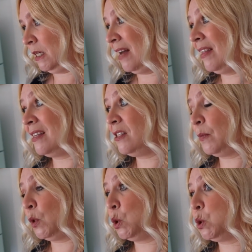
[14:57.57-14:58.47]
And there's
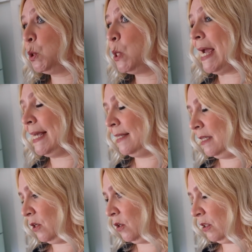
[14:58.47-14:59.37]
some
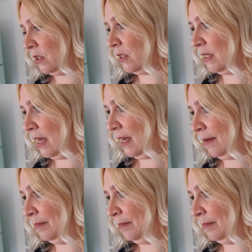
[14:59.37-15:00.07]
crazy songs on there.